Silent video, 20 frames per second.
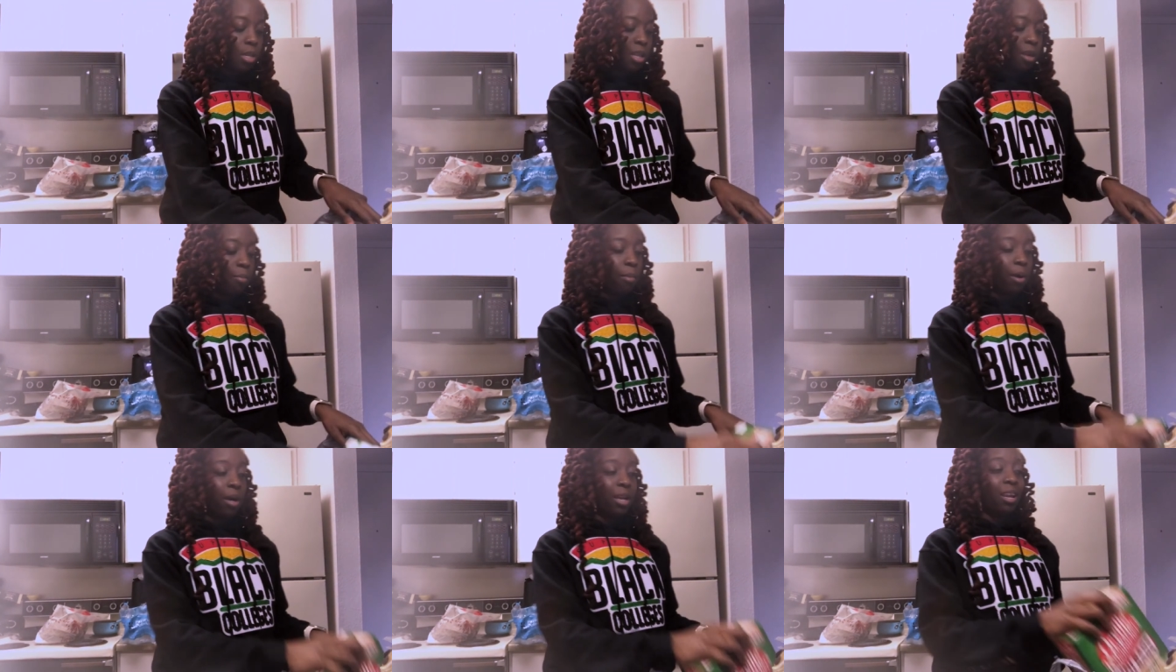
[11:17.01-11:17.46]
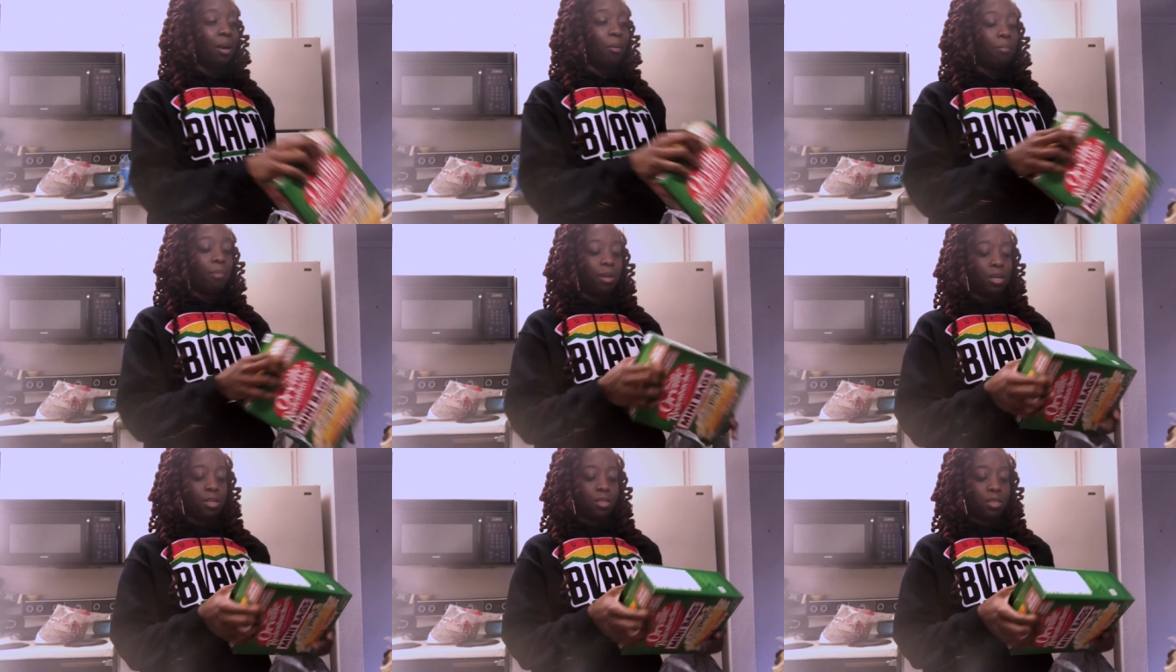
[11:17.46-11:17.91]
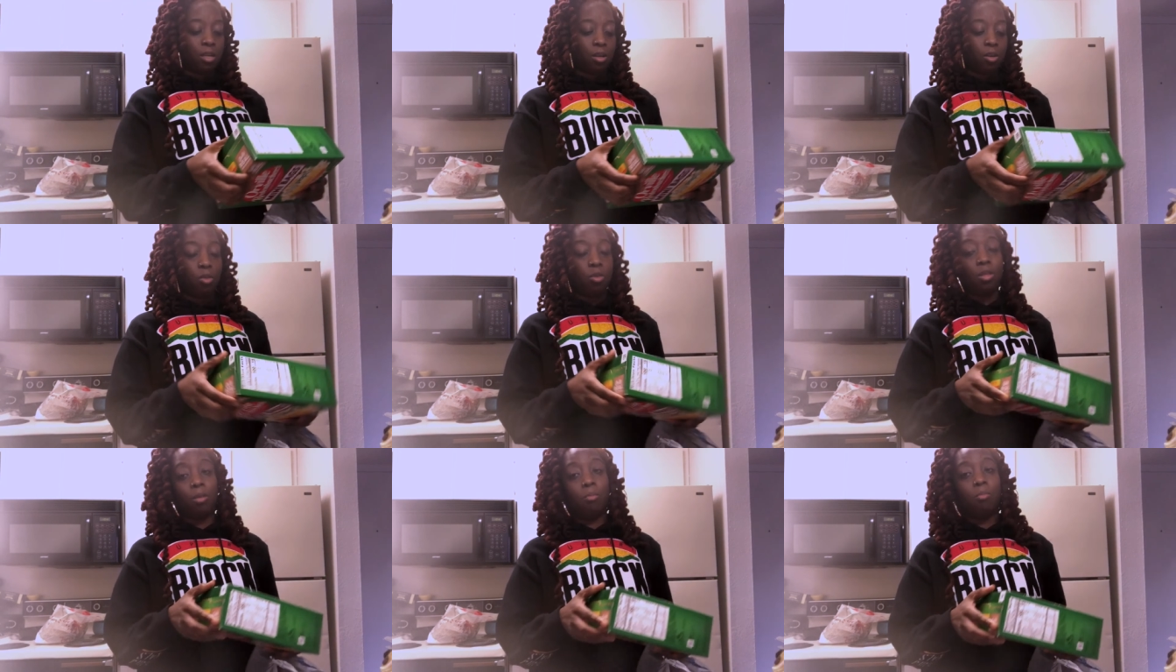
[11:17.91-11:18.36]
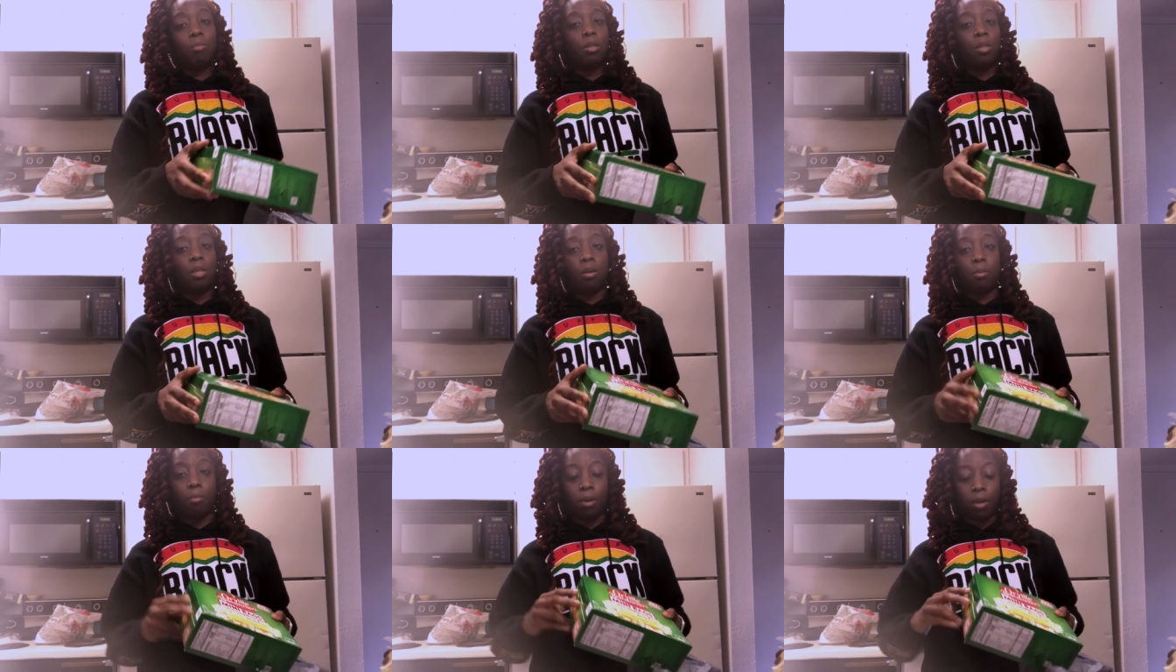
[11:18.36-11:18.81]
They might not be as healthy, but
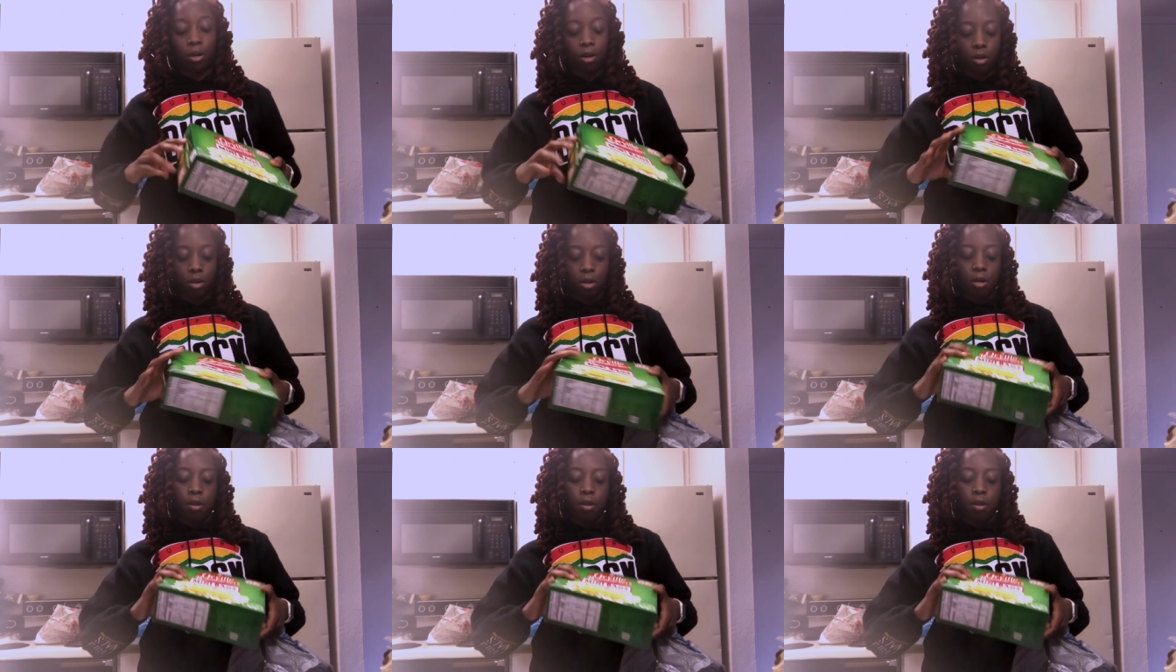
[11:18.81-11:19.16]
they're better.